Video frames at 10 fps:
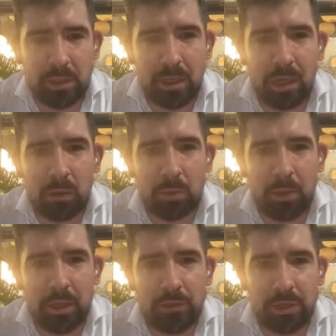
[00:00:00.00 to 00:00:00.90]
personal
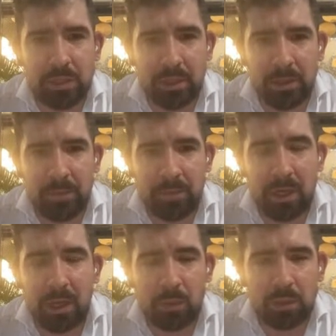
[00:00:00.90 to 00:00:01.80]
account
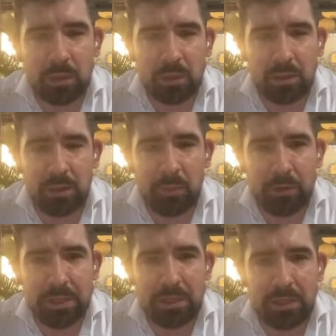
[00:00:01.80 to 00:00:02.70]

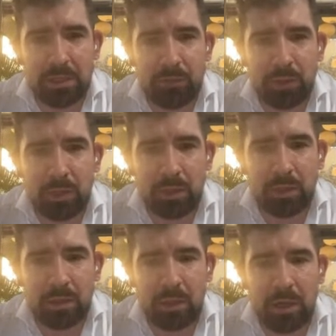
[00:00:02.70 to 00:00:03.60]
representative
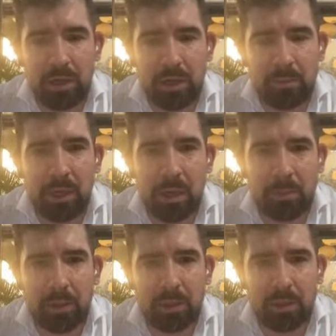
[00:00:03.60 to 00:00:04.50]
when they are
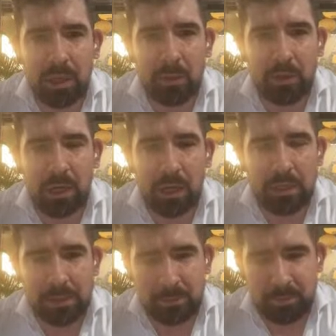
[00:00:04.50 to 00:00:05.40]
becoming our
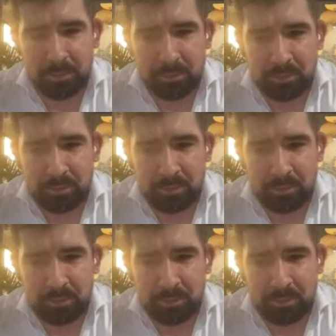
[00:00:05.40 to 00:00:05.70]
client.